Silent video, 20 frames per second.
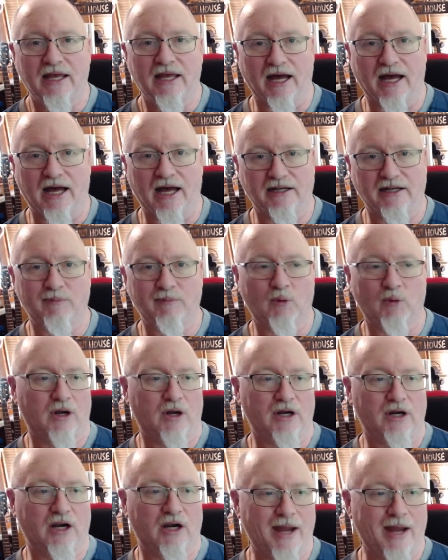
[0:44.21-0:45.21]
Number one,
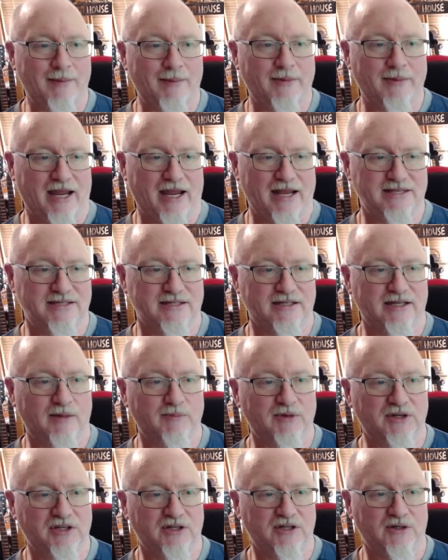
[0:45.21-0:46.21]
our rabbit hates it.
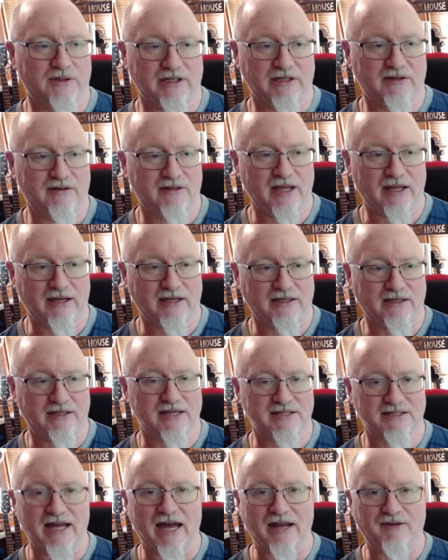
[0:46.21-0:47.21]
Number two, it
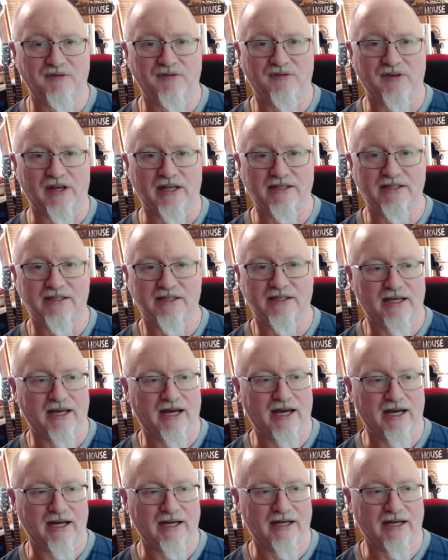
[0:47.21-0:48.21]
does not fit.
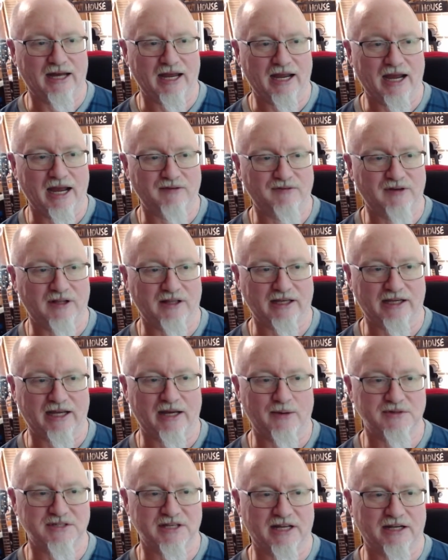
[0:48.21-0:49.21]
I felt like I
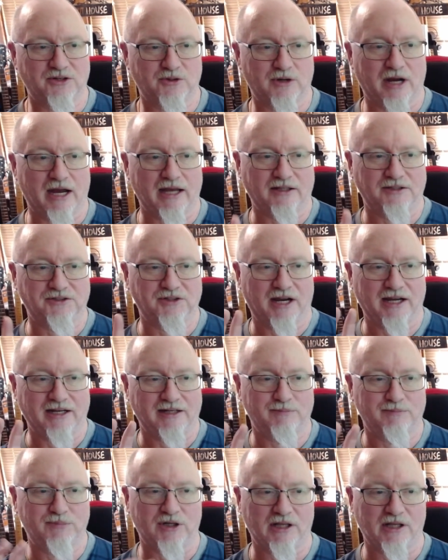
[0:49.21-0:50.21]
was at a trial trying to
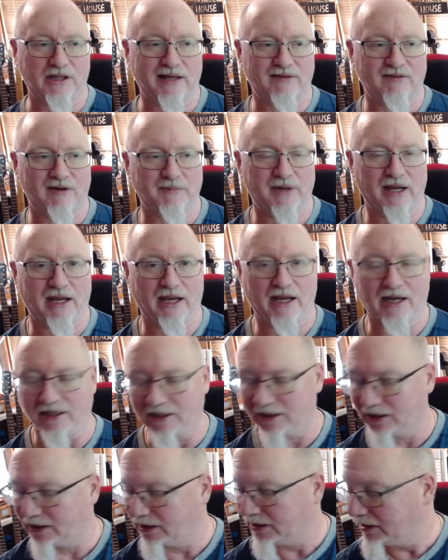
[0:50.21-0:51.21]
put a glove on my
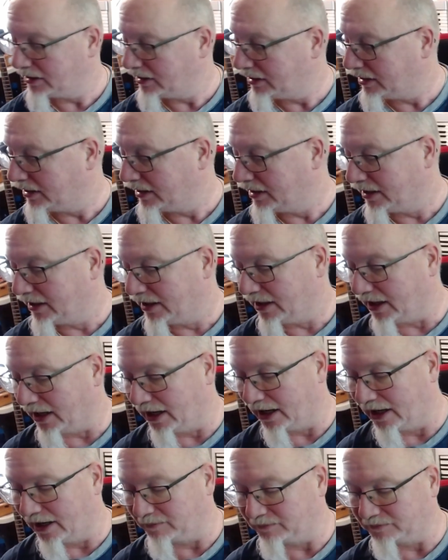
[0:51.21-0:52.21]
hand.
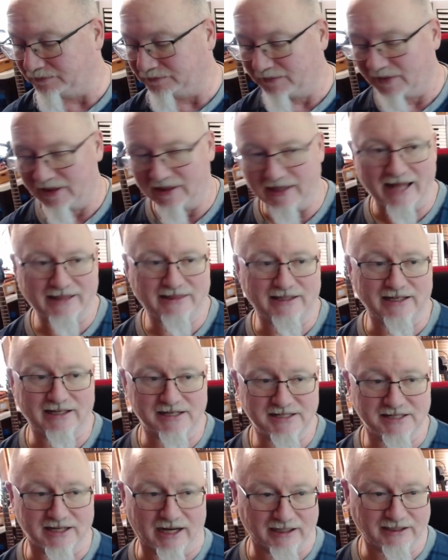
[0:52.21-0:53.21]
That thing
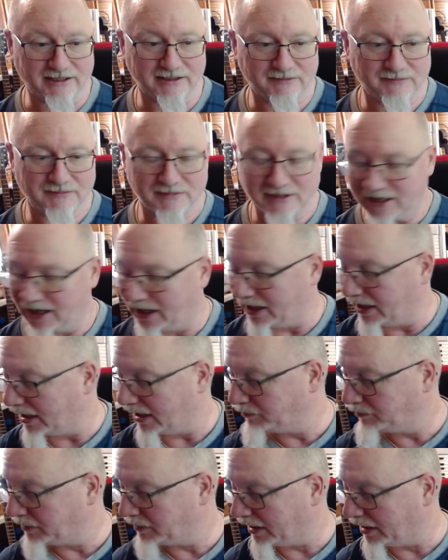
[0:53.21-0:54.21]
sucked.
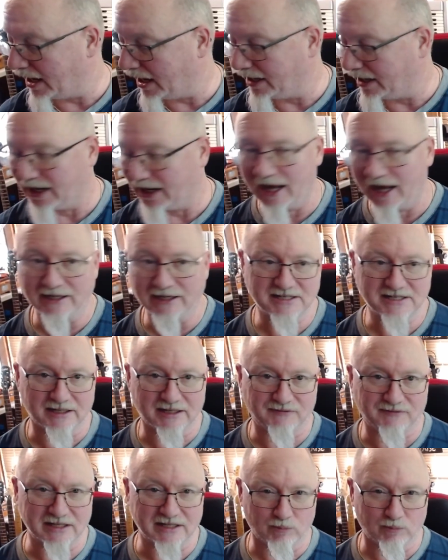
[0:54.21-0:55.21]
But on to
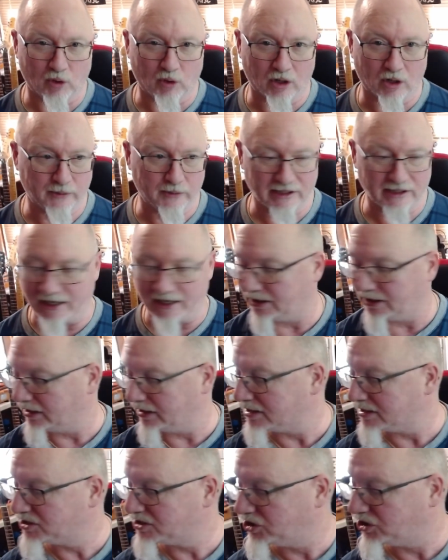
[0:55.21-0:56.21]
stuff that's more related to
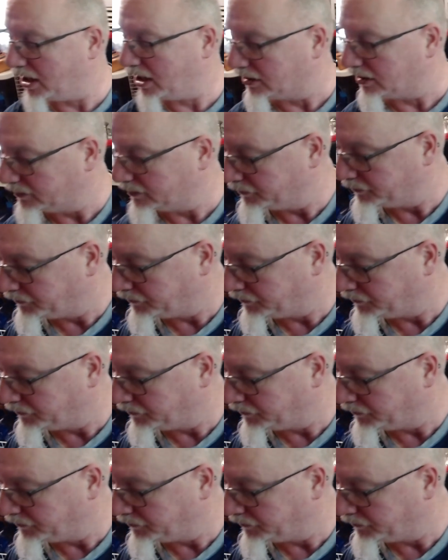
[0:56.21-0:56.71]
this channel.